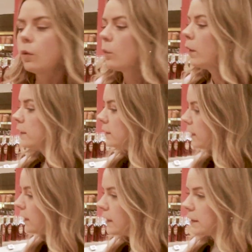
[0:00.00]
One
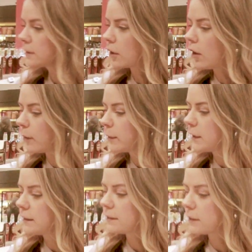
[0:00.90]
thing that's common
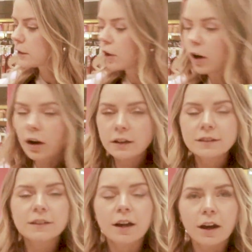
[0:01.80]
is the
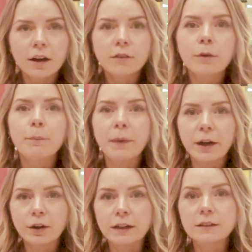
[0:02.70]
cost of
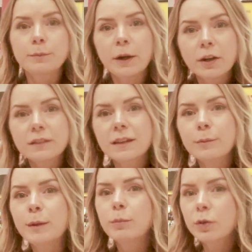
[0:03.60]
berries. Berries can
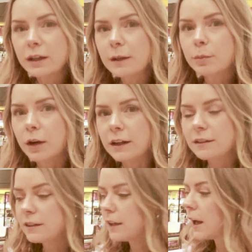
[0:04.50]
be pretty
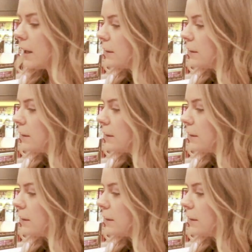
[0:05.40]
pricey, and